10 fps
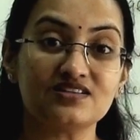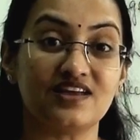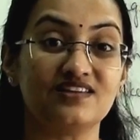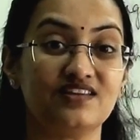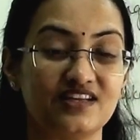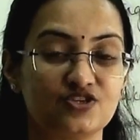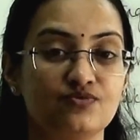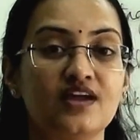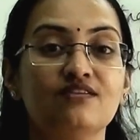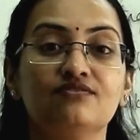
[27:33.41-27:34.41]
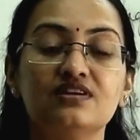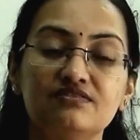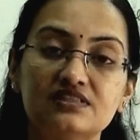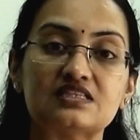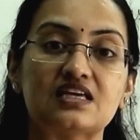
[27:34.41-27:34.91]
and that's why we
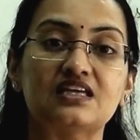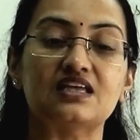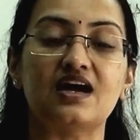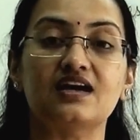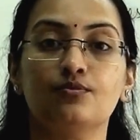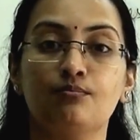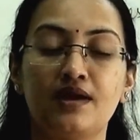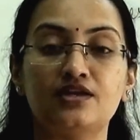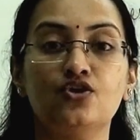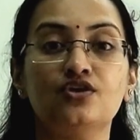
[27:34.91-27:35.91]
will say that manure